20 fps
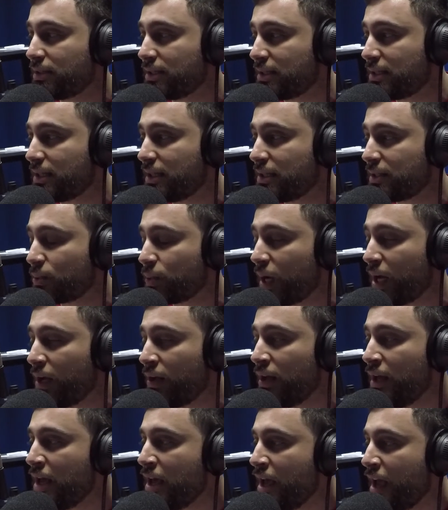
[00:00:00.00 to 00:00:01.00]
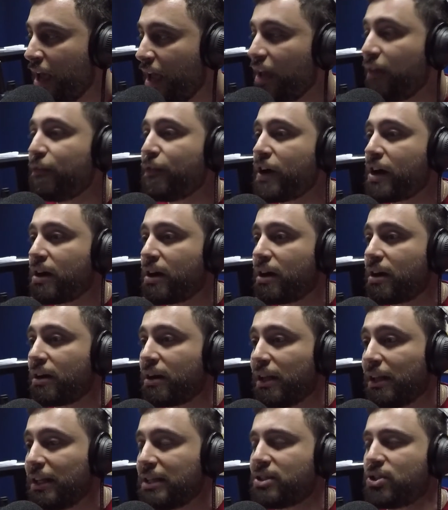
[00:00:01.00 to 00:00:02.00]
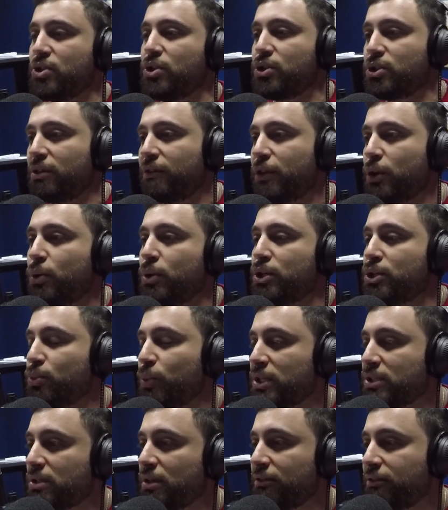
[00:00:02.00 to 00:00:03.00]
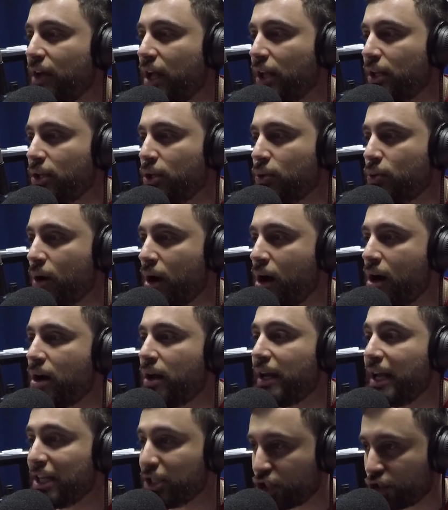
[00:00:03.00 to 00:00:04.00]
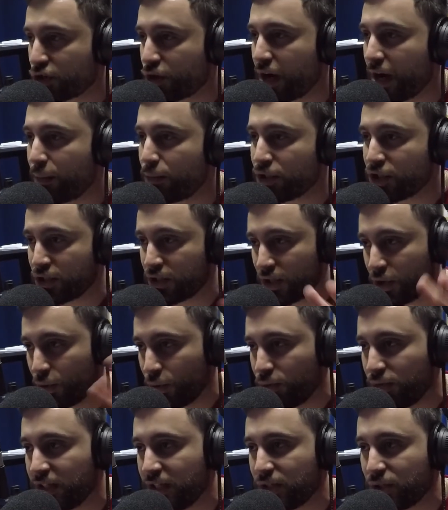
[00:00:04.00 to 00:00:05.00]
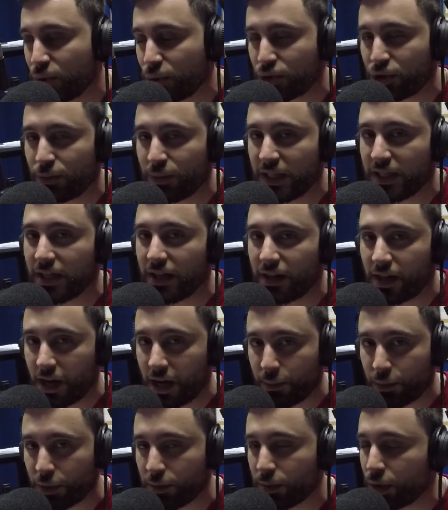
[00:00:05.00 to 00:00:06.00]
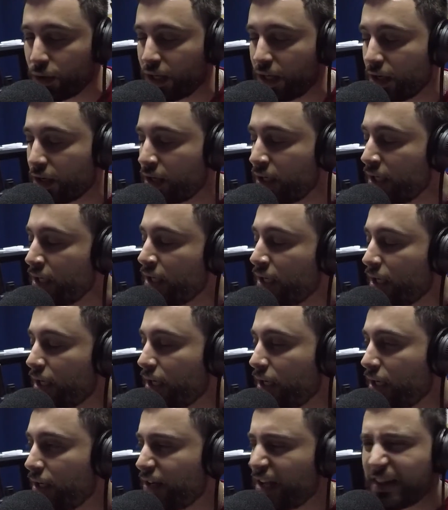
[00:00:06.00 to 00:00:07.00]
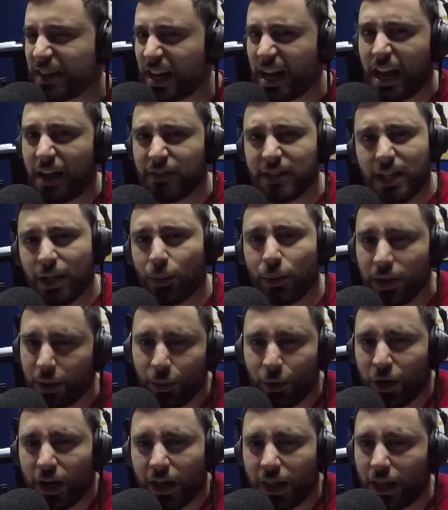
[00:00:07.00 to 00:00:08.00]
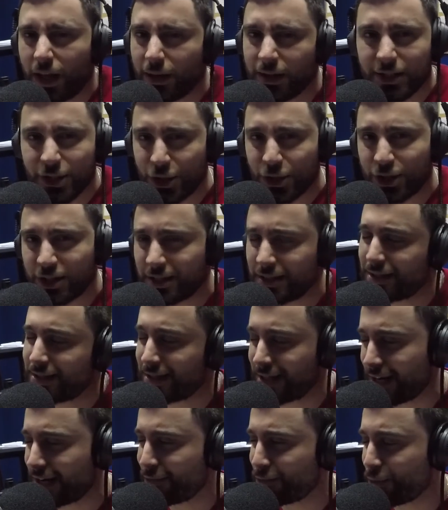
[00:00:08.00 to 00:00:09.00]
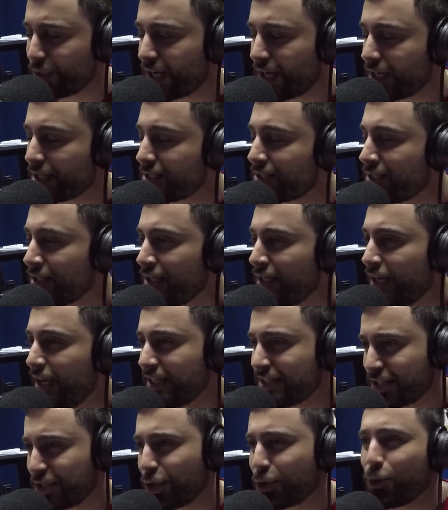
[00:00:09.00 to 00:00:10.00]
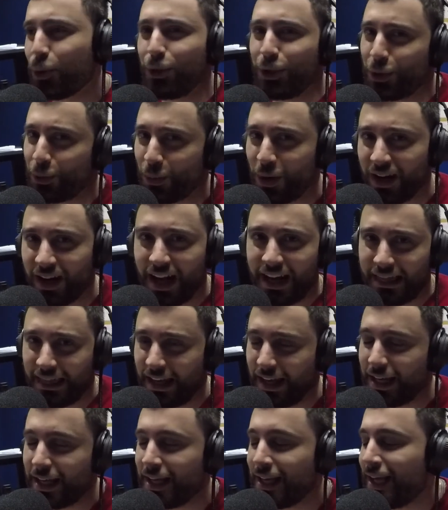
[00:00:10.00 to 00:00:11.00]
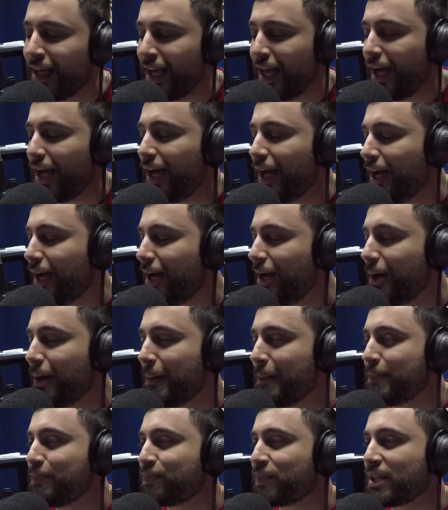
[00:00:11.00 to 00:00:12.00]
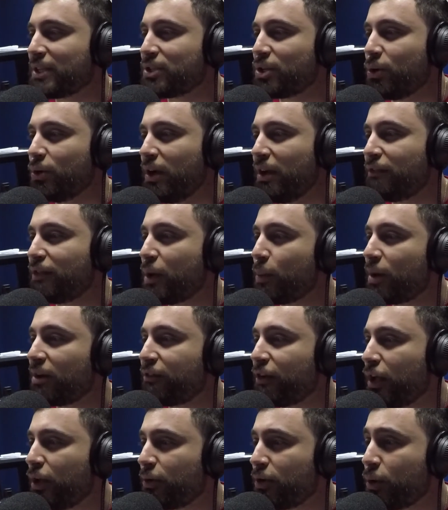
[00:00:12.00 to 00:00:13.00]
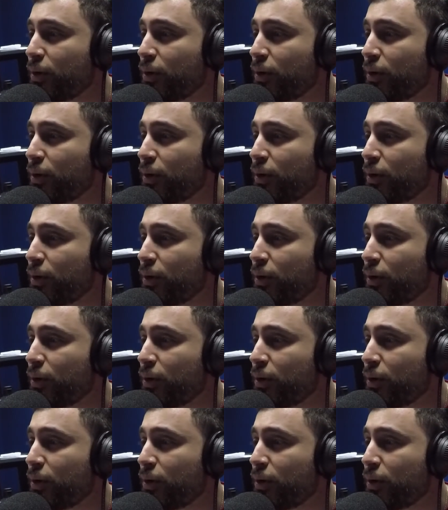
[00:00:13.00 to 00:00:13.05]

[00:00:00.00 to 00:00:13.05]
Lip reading: see as well. If our listeners or viewers want to follow you on Instagram, which is the only social media that I promote here, not that I have a deal with them or anything, it's just kind of what it is. It's the cooler one, I think. So if they want to follow you on